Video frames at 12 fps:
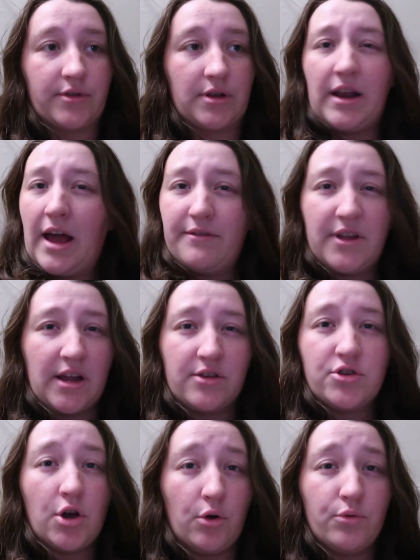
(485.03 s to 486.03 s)
and have
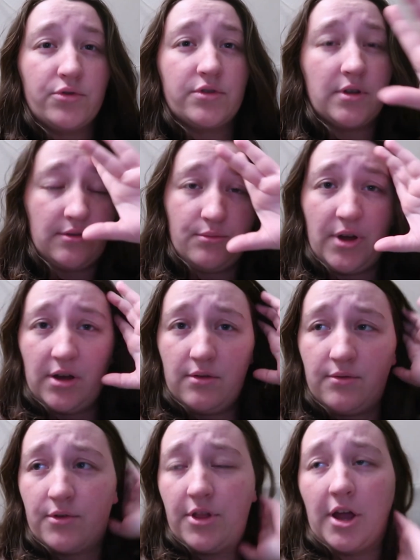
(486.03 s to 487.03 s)
like toast as well
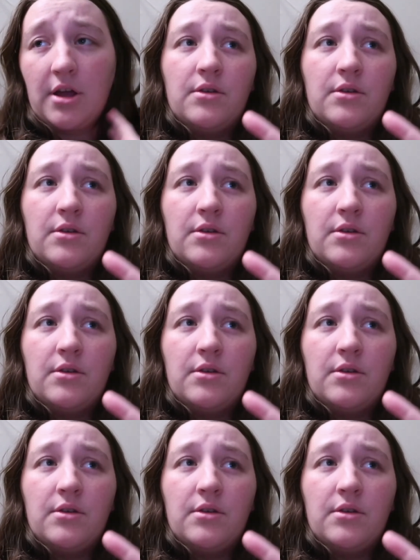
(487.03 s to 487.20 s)
for like,